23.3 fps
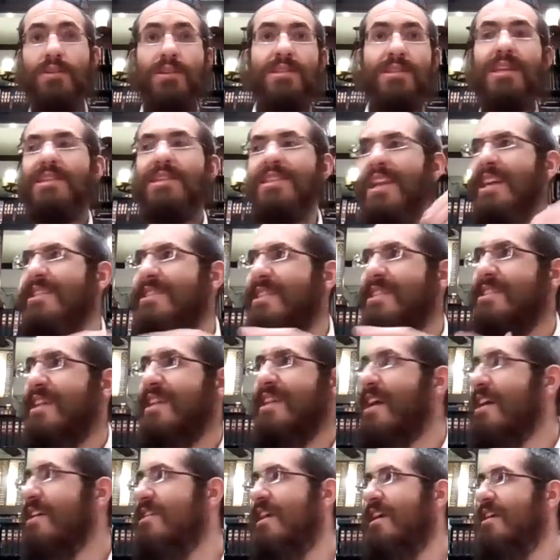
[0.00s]
You just say today's the
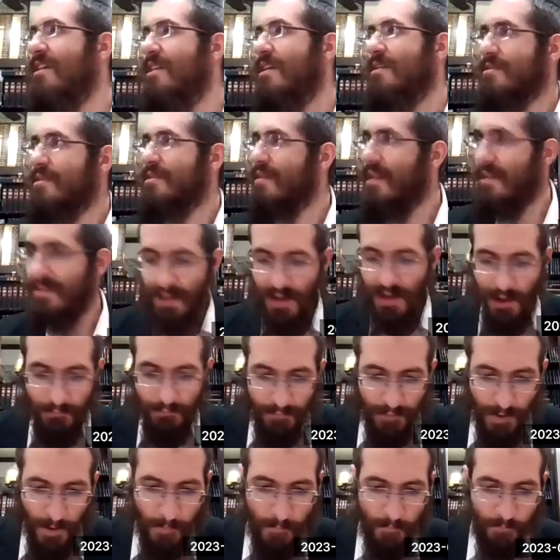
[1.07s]
second day. That's
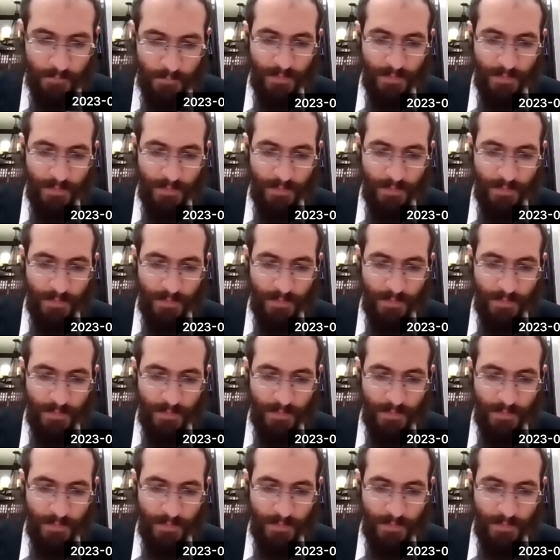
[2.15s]
enough.